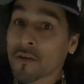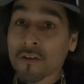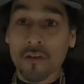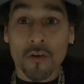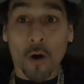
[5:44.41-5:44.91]

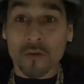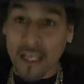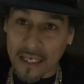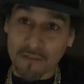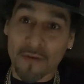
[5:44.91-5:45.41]
you know,
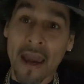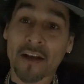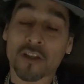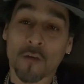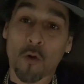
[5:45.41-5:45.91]
take
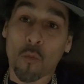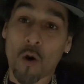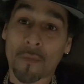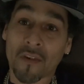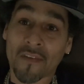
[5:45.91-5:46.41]
advantage of a
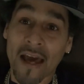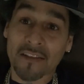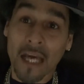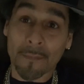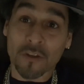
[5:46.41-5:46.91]
woman in that
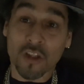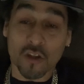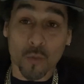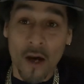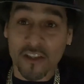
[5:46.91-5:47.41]
type of
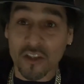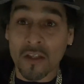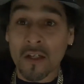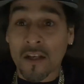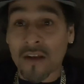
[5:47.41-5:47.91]
situation.
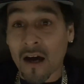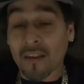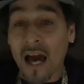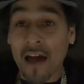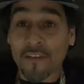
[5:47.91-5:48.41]
Now, a
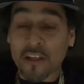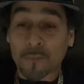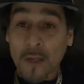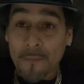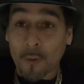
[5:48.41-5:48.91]
lot of these
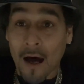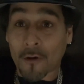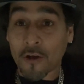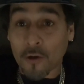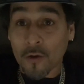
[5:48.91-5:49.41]
people out
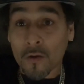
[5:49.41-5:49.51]
here,